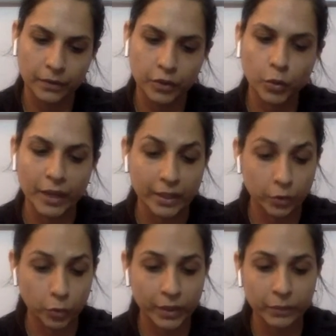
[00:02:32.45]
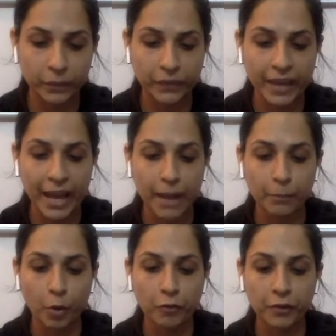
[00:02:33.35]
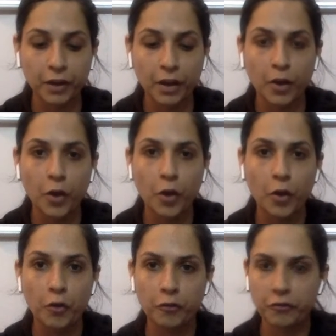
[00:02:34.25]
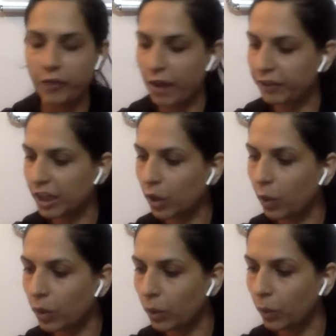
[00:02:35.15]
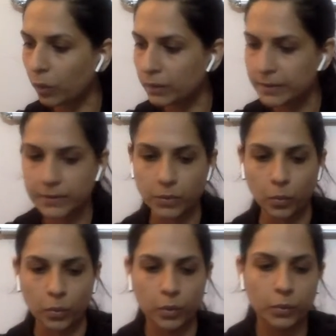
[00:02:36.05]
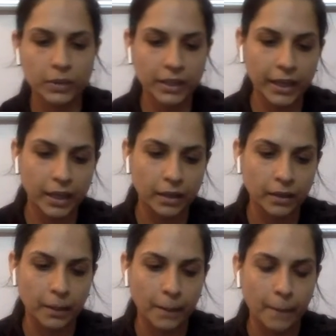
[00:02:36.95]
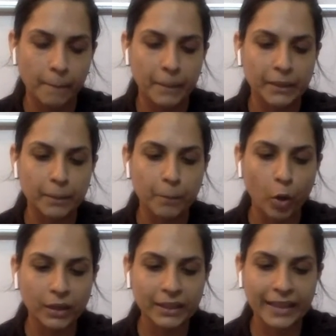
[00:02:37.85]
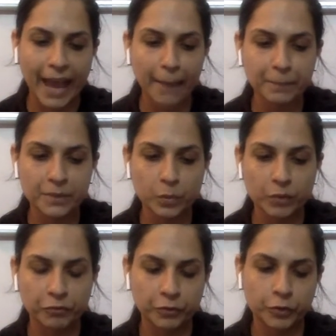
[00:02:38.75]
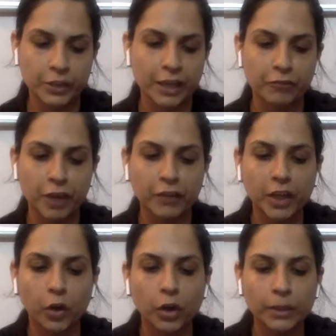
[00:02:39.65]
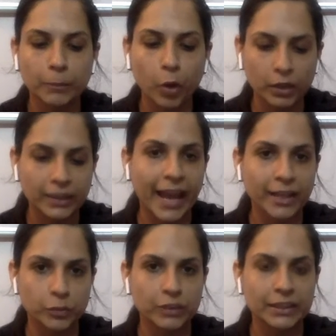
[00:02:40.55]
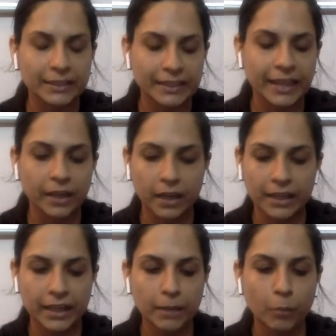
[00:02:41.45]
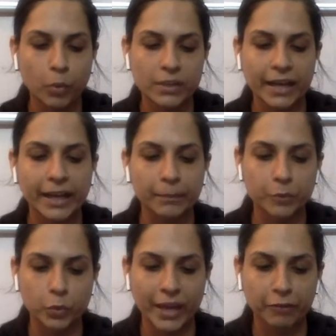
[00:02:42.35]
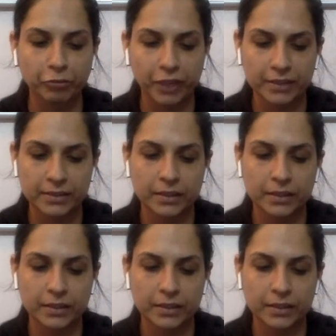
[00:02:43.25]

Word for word: You can do it with the help of a Fevicol also, okay? But the bottle caps, if you take Fevicol, the bottle caps will take a little more time to get fixed.